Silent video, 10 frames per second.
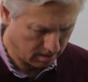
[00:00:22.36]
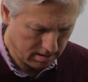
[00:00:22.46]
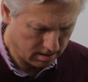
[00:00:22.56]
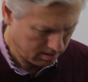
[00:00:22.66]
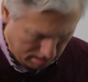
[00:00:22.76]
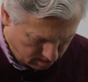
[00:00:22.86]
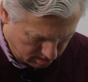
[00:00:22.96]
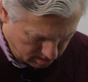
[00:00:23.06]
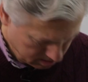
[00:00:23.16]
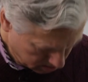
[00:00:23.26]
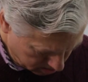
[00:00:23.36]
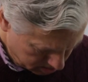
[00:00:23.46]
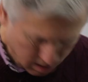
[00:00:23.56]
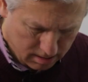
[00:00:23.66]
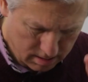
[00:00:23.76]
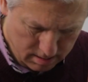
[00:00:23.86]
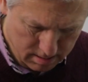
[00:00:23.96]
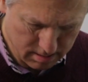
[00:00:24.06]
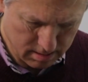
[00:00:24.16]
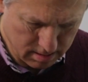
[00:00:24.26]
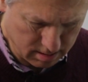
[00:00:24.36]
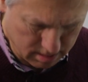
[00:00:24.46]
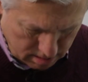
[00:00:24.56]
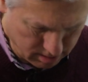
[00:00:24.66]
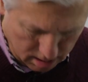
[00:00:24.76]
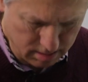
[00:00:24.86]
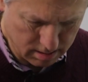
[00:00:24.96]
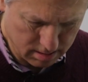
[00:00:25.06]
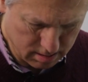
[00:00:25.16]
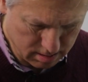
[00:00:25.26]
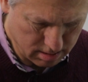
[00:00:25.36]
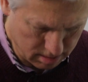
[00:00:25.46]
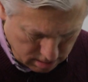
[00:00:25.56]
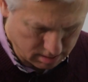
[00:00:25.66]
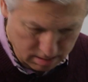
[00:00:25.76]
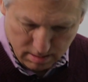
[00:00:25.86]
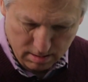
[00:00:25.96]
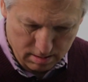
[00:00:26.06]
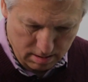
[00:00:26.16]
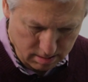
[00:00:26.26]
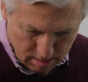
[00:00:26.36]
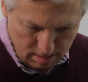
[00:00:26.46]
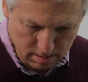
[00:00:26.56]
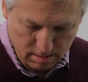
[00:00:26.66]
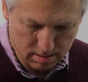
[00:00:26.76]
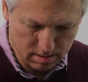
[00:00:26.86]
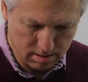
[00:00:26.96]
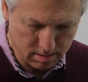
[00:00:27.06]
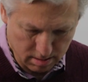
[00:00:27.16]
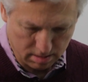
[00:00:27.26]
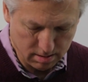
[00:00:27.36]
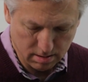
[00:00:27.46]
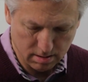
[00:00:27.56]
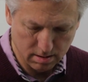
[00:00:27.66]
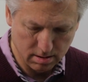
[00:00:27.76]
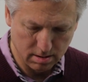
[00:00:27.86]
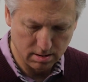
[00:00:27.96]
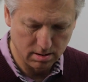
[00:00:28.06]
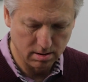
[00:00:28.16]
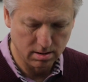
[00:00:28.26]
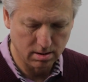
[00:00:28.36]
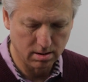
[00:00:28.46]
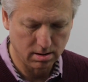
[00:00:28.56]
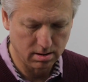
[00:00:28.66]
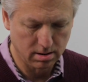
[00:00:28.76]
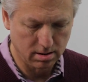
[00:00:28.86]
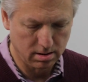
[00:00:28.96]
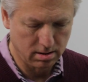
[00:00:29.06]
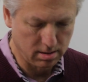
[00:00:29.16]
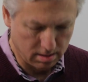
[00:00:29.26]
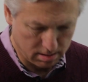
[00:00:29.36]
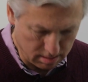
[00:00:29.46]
our journey through the complete works of Frederic Chopin in partnership with the National Philharmonic. And we're doing